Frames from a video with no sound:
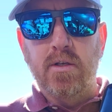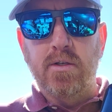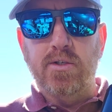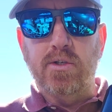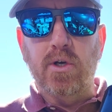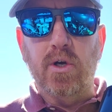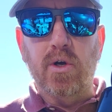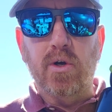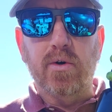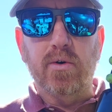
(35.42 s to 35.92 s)

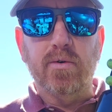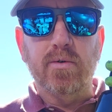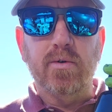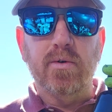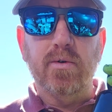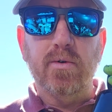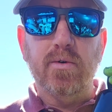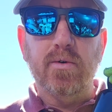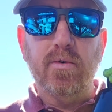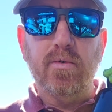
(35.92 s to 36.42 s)
So
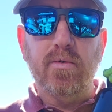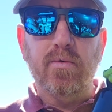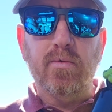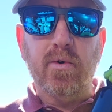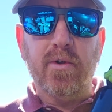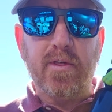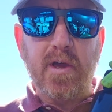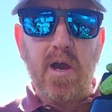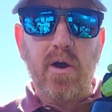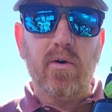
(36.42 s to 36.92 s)

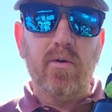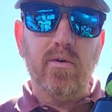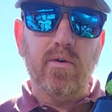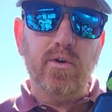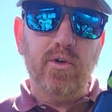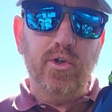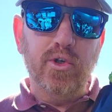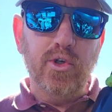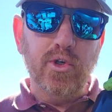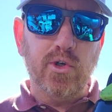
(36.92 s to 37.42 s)
without
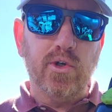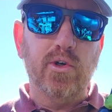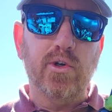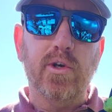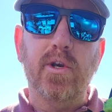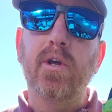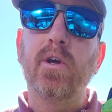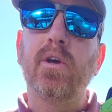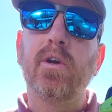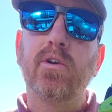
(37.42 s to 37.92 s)

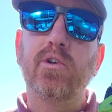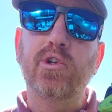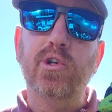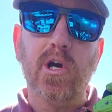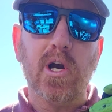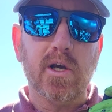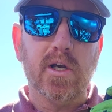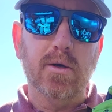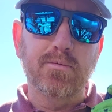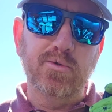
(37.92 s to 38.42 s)
good
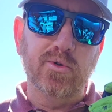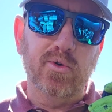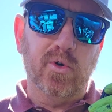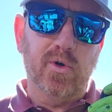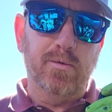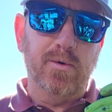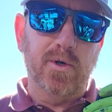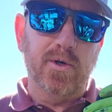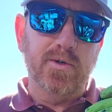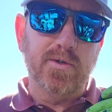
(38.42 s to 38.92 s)
shock
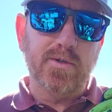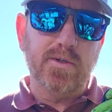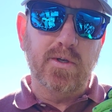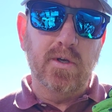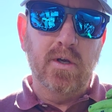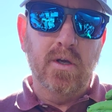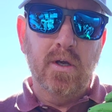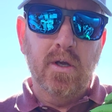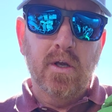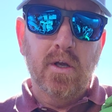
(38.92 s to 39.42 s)
absorbers,
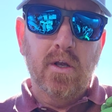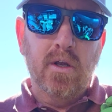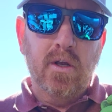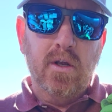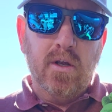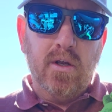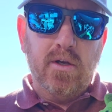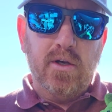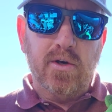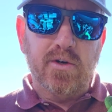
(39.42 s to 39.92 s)

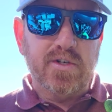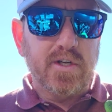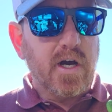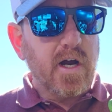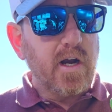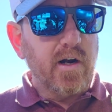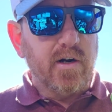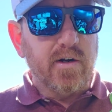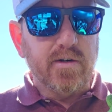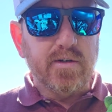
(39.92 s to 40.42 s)
your
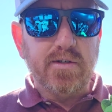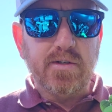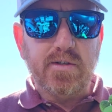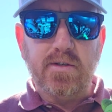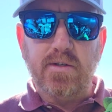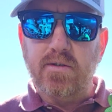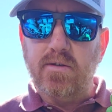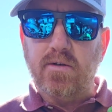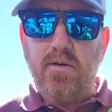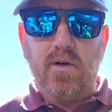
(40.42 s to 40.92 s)

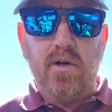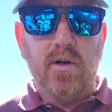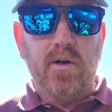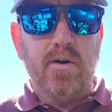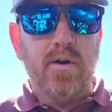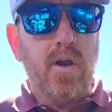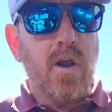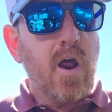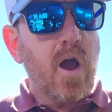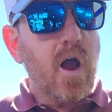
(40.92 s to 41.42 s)
tires
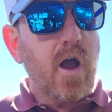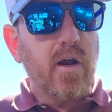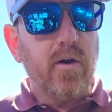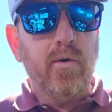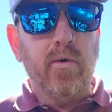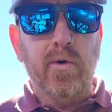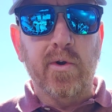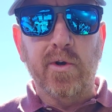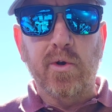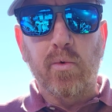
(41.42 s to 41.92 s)
are not
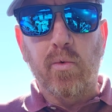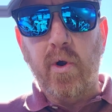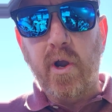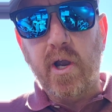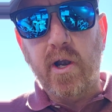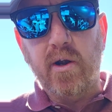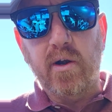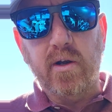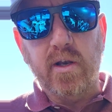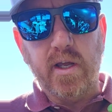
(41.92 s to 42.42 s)
going to
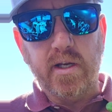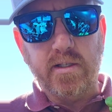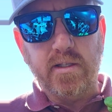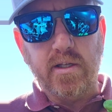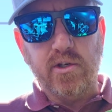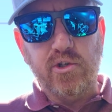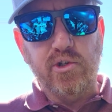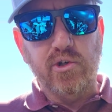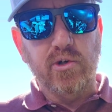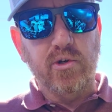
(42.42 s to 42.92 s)
wear like
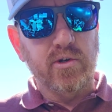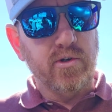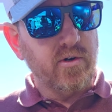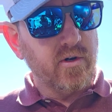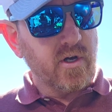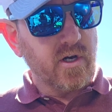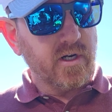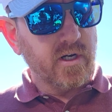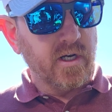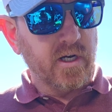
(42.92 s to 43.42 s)
they should. You're
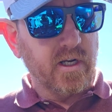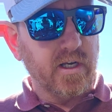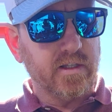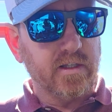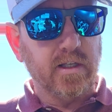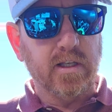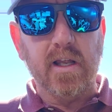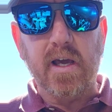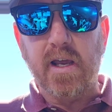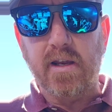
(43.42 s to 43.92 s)
not going to get
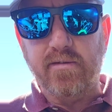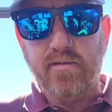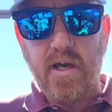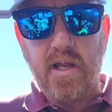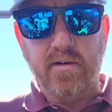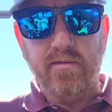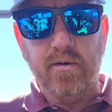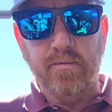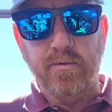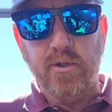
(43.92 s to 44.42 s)
the life
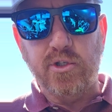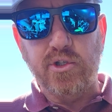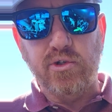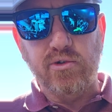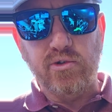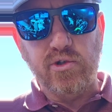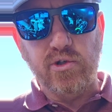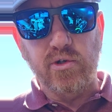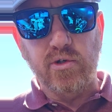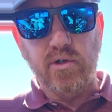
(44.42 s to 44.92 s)
out of them that
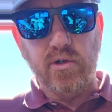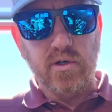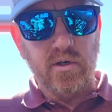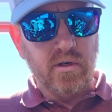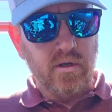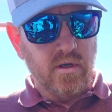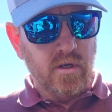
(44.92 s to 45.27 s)
you should.